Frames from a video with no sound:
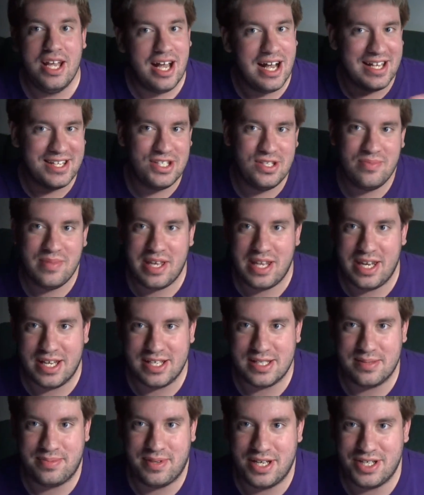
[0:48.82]
assuming it
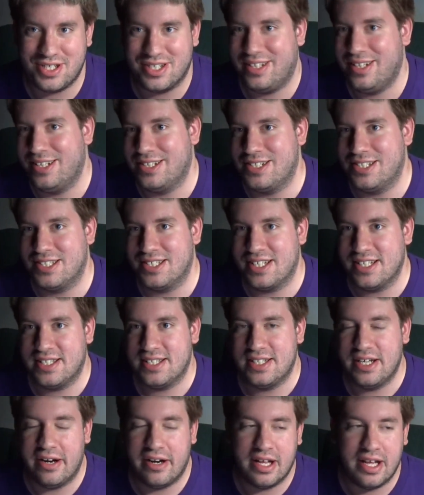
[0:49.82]
is a pleasure, let's just get
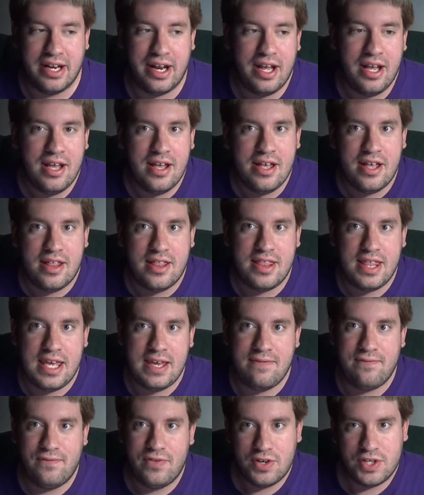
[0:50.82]
started. The
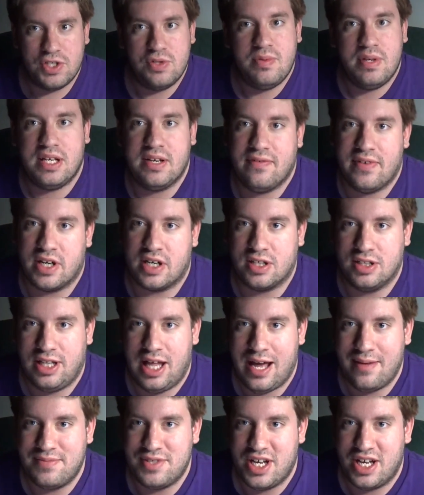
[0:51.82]
first week of our
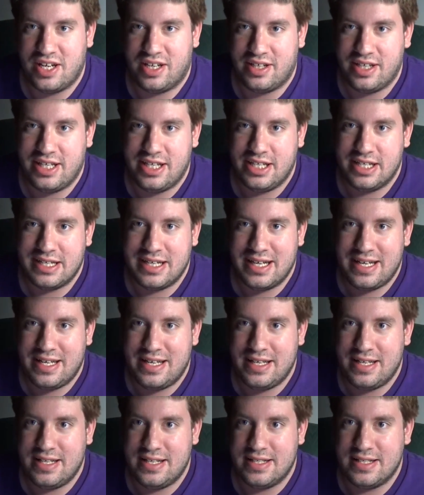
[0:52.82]
collab channel here
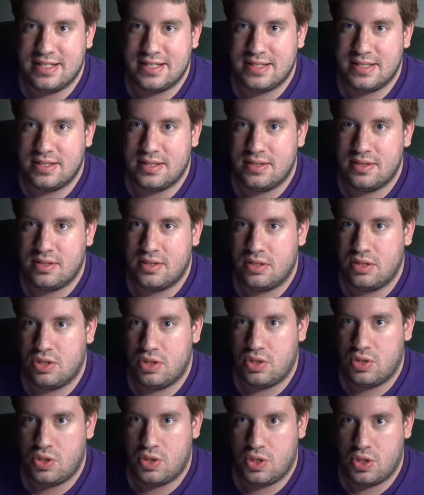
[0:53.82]

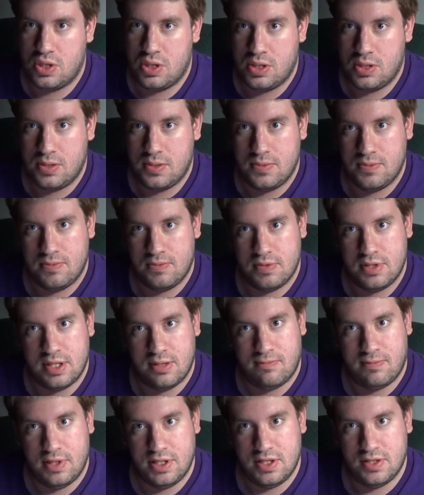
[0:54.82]
is...
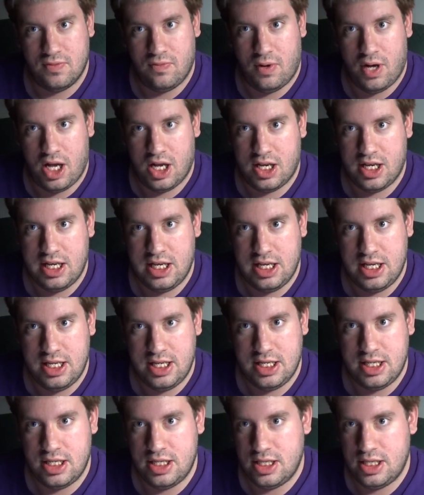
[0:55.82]
someone's walking.